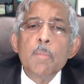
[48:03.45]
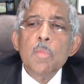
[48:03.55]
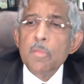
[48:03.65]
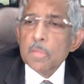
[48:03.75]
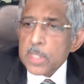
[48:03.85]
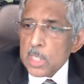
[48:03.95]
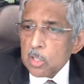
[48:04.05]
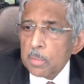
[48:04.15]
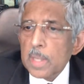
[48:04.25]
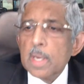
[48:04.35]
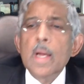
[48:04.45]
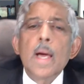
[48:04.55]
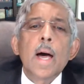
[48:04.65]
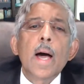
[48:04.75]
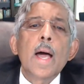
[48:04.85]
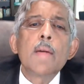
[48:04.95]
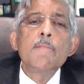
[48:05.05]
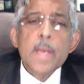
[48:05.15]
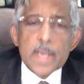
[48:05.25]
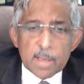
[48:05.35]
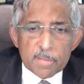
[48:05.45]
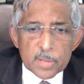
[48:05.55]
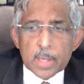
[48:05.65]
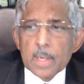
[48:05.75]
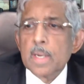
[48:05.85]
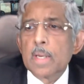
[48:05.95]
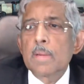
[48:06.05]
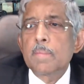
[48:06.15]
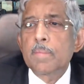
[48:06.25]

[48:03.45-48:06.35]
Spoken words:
I'm waiting for that day.